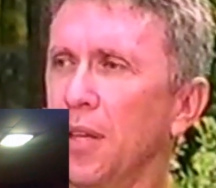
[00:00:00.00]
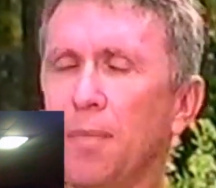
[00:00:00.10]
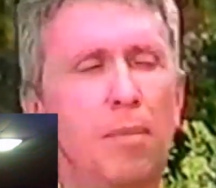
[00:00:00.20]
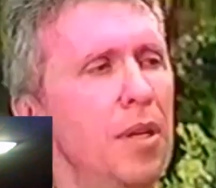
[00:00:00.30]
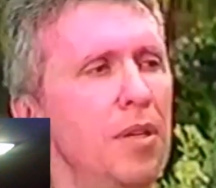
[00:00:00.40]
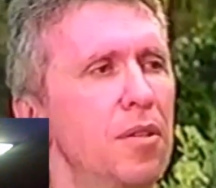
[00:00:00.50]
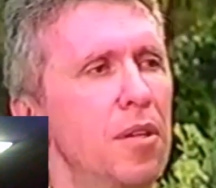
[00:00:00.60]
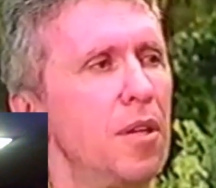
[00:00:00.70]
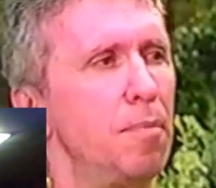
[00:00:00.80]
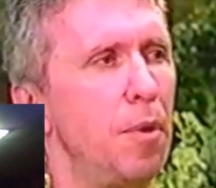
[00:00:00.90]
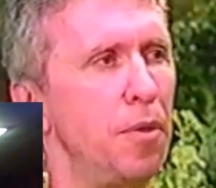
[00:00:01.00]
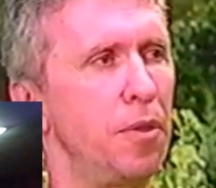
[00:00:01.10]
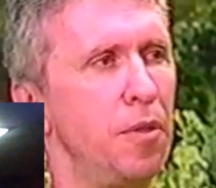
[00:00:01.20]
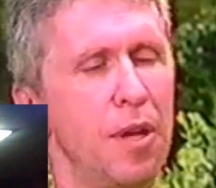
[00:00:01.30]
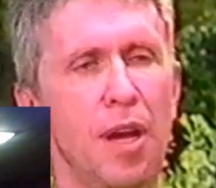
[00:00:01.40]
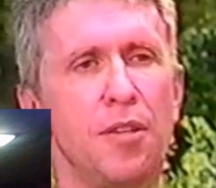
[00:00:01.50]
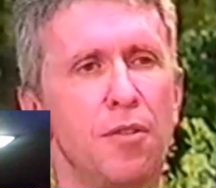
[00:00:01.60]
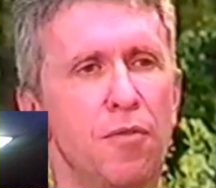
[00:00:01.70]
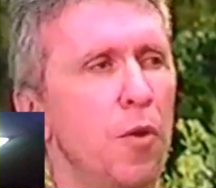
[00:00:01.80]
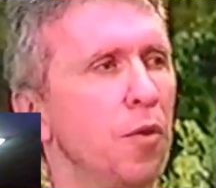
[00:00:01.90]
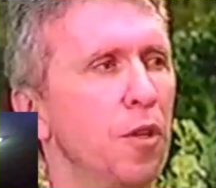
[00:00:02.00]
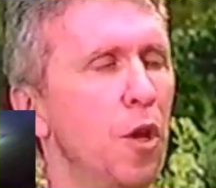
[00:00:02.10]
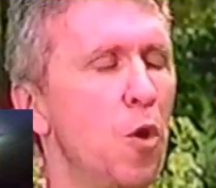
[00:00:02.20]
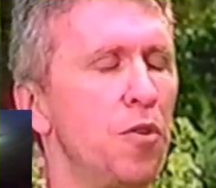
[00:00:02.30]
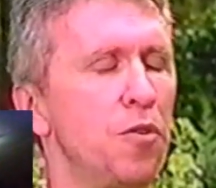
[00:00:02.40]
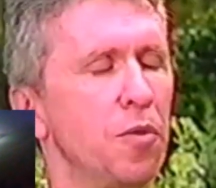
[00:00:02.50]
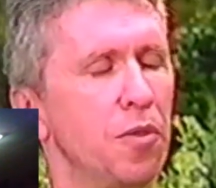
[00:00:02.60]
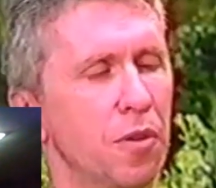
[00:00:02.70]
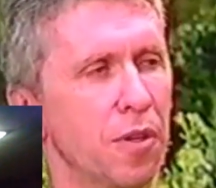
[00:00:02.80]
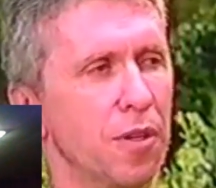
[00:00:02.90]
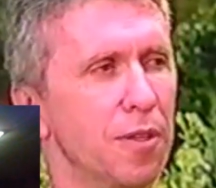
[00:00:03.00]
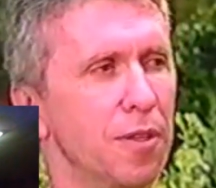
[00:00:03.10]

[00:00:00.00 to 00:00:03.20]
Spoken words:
that means that both of you guys are voting no on June 30th.